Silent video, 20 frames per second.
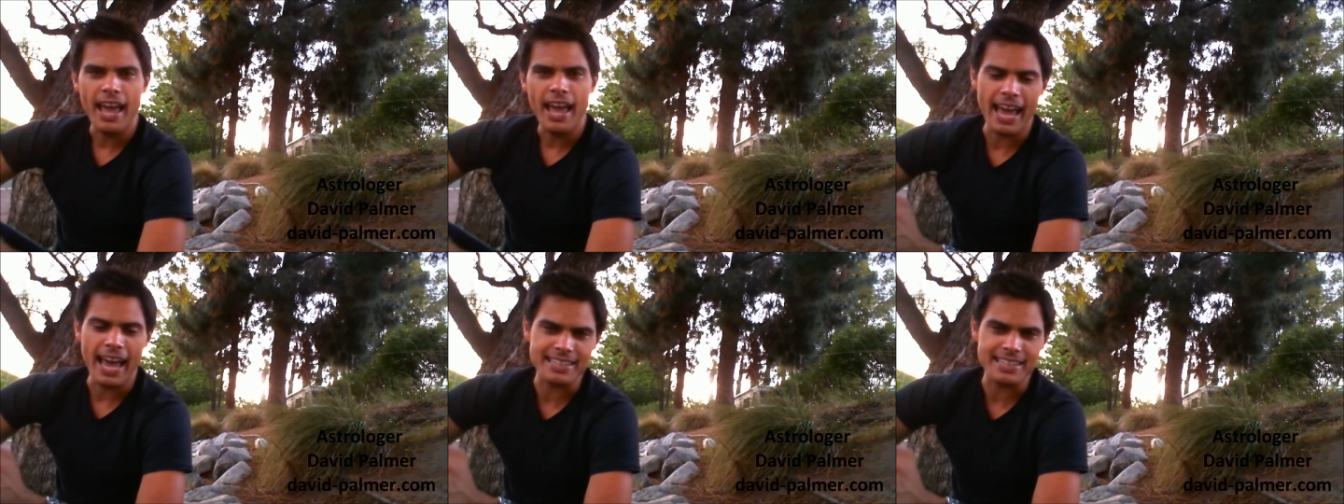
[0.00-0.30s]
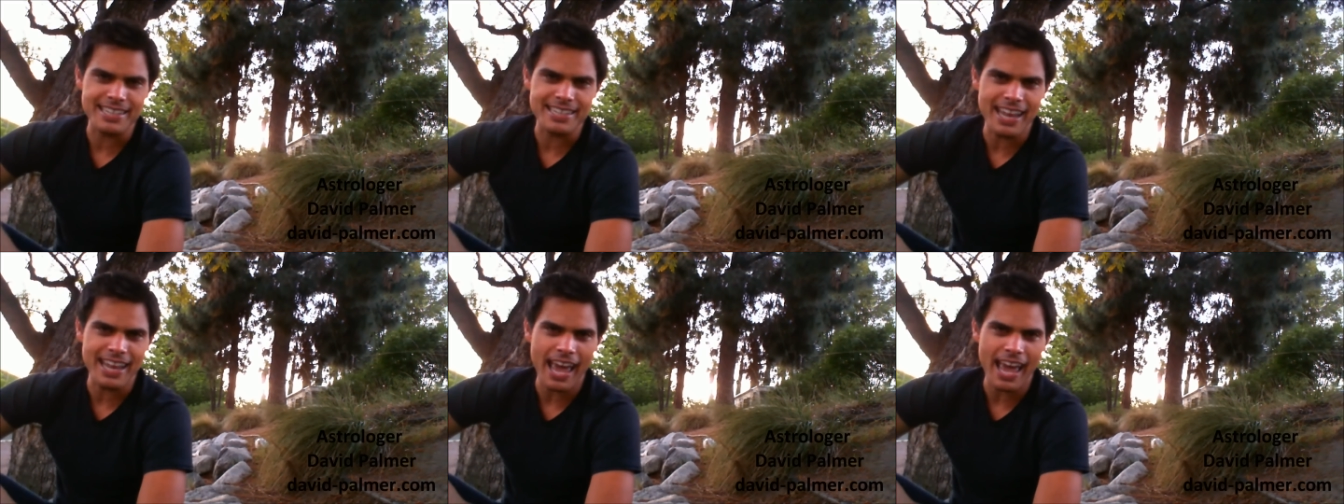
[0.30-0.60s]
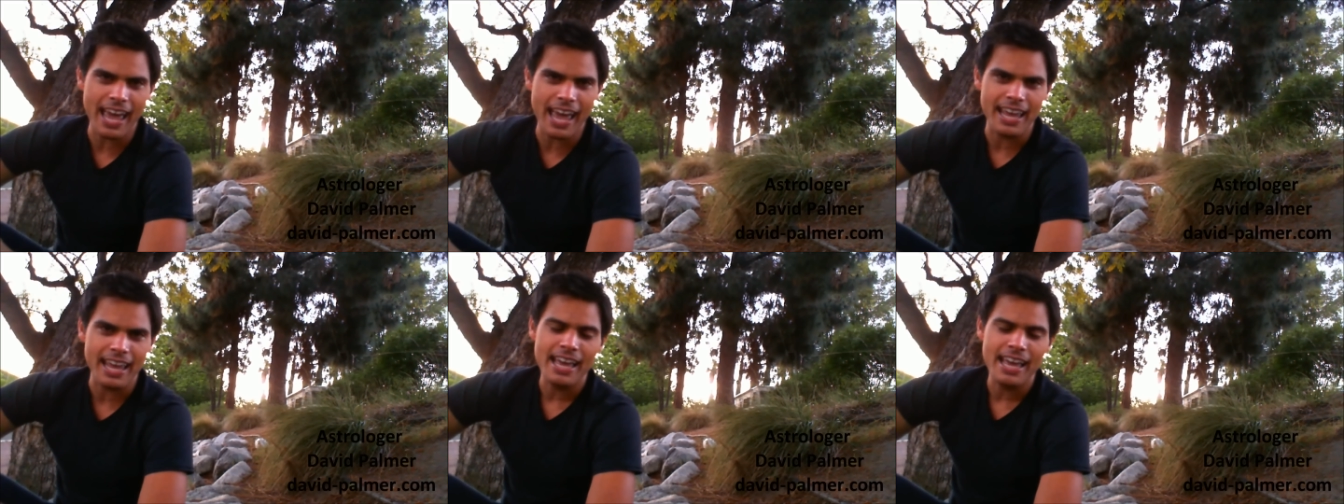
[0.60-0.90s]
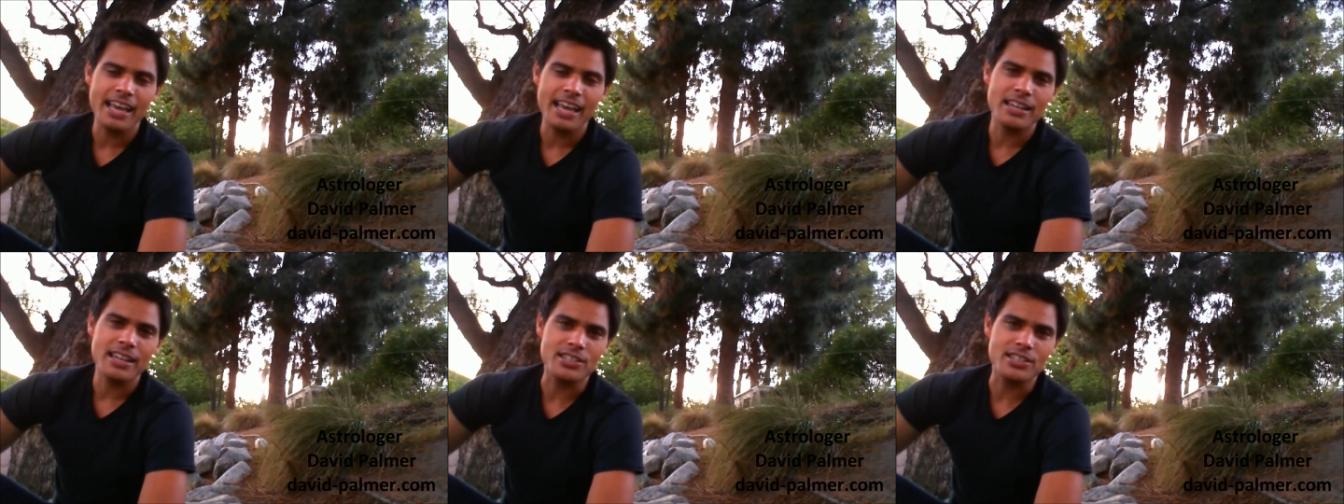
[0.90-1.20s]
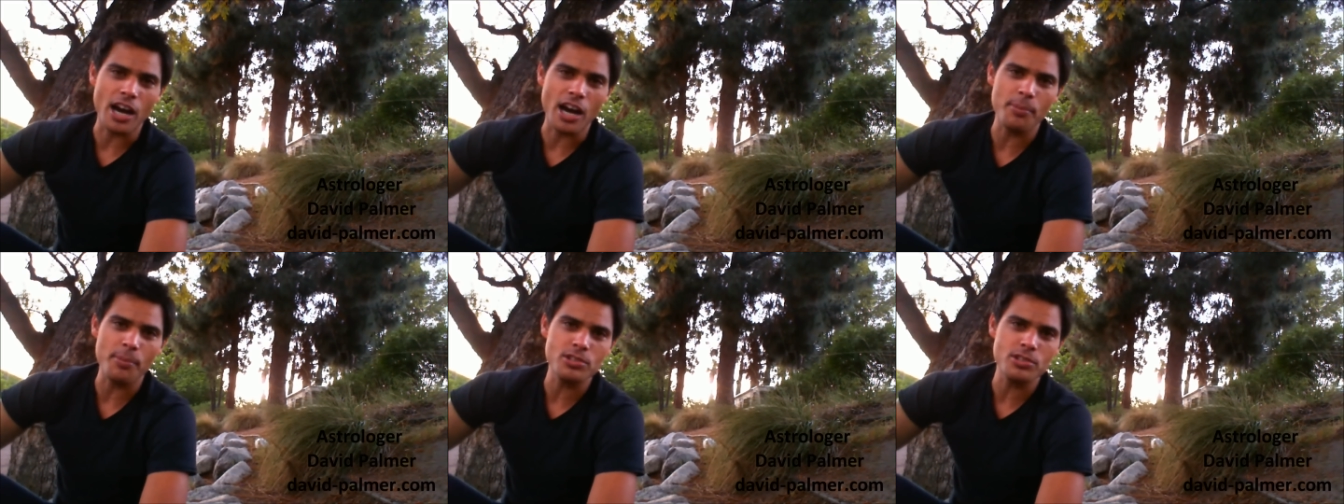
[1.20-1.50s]
and today,
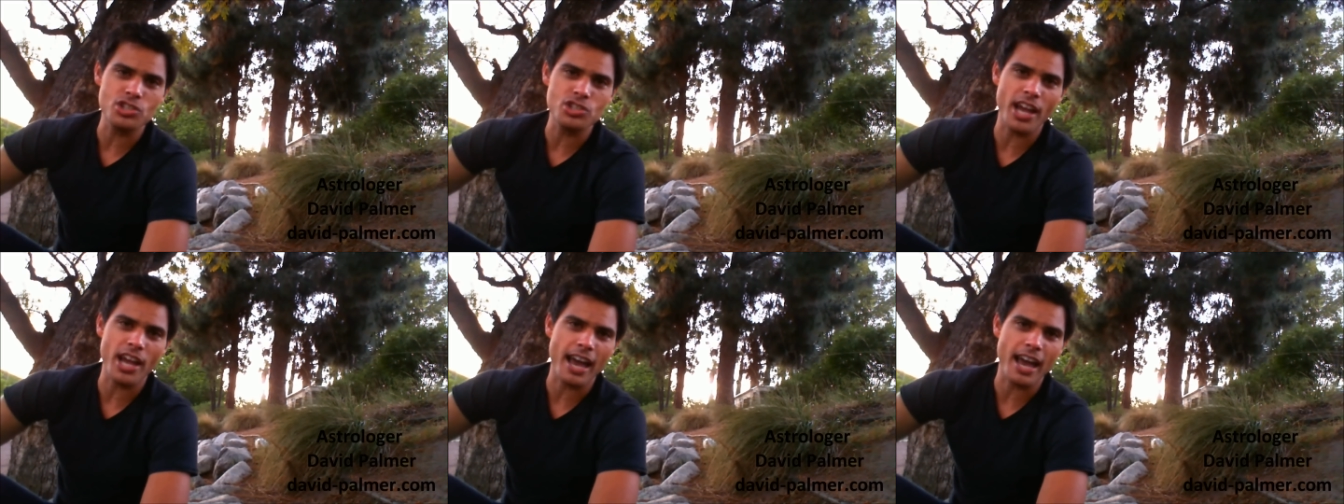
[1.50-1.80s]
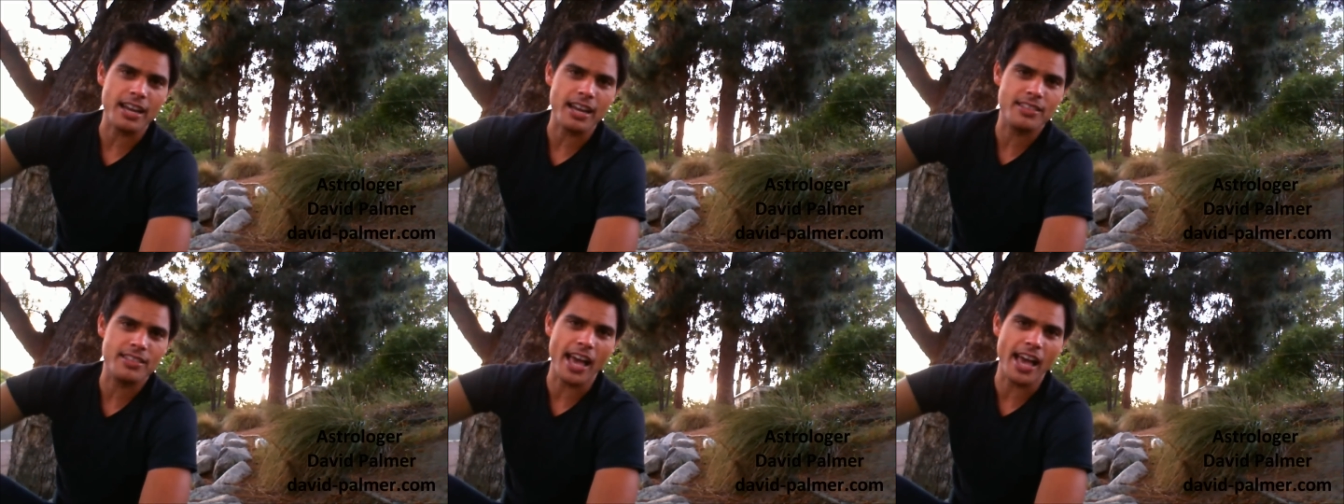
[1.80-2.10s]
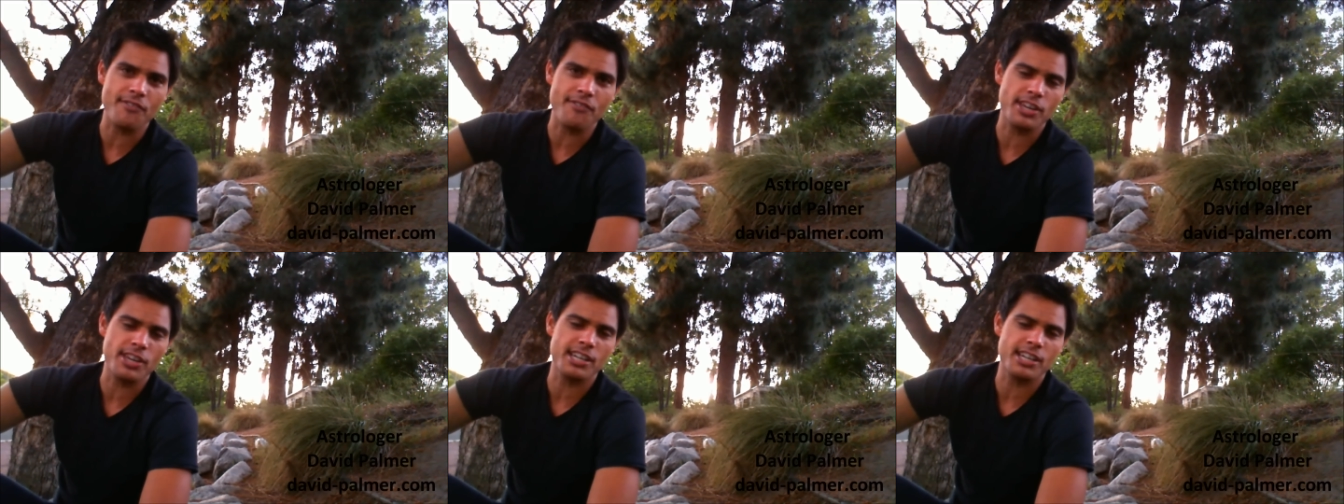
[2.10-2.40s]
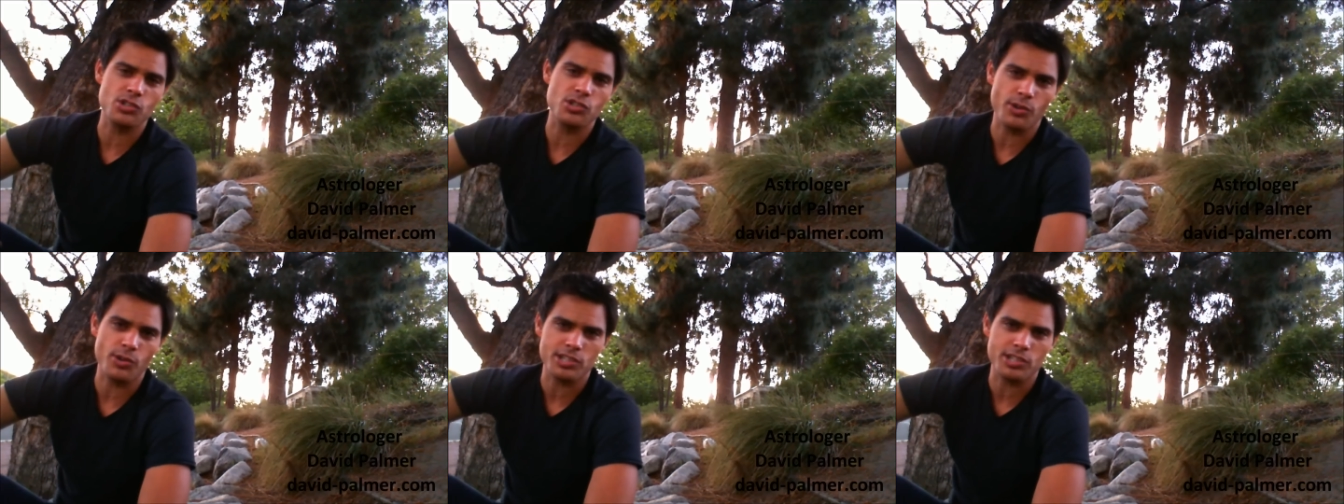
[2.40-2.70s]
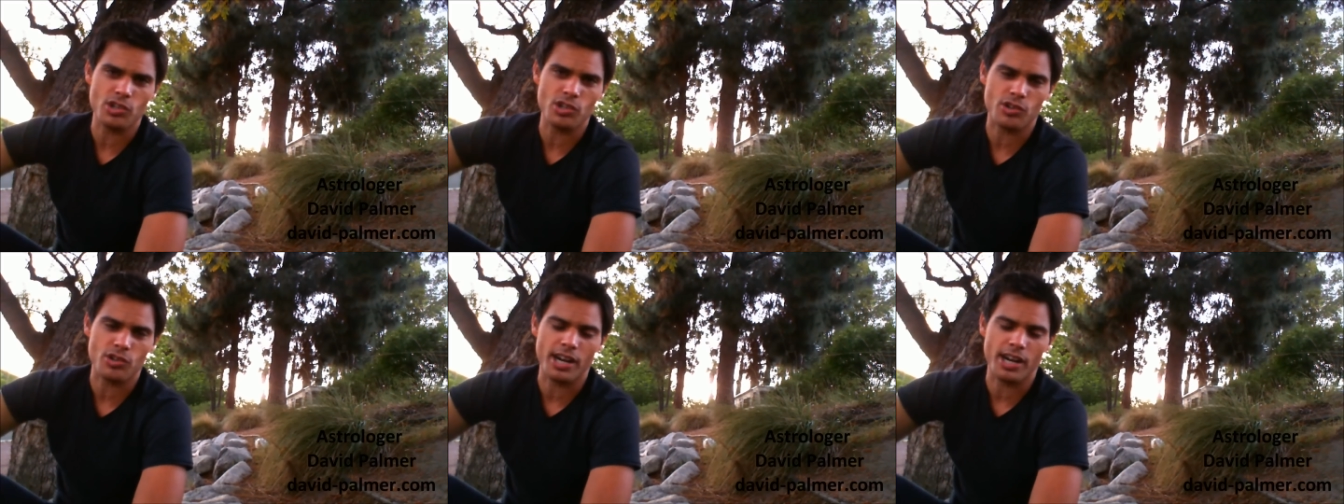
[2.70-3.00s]
double check that Venus
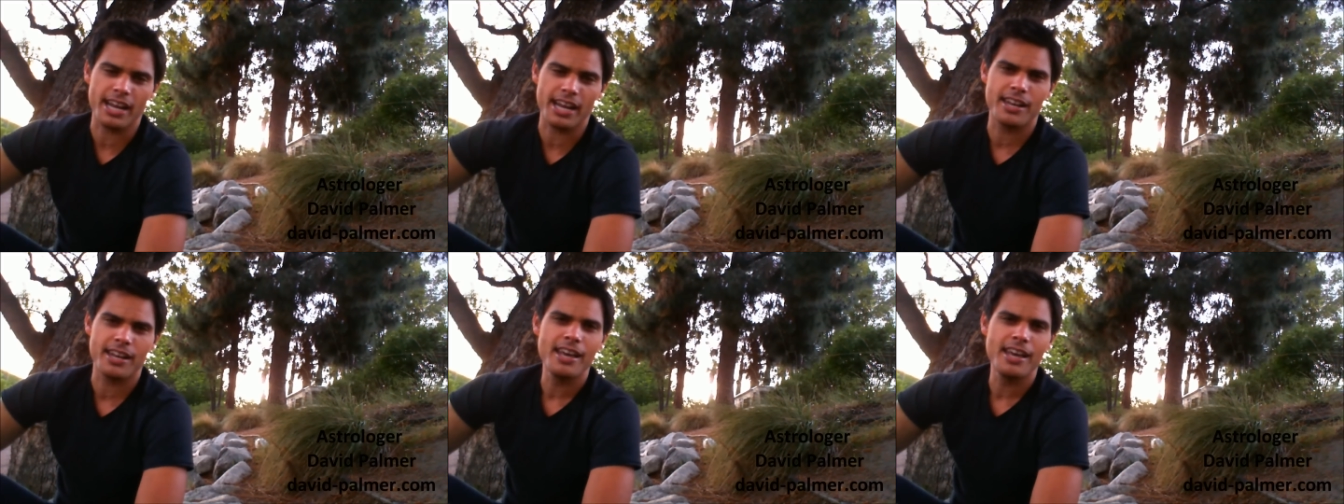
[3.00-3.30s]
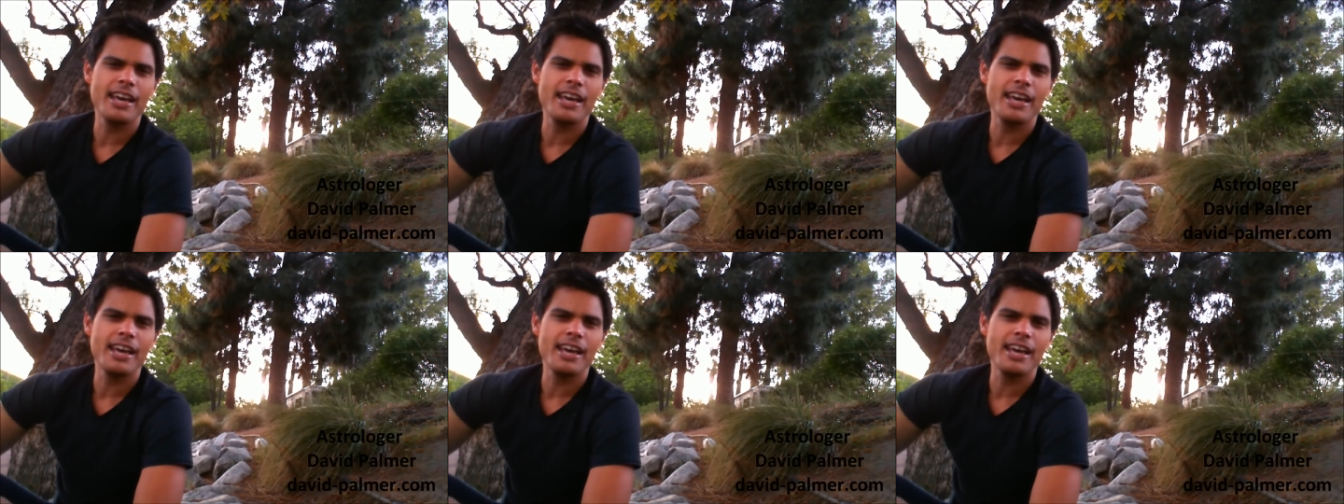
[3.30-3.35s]
retrograde.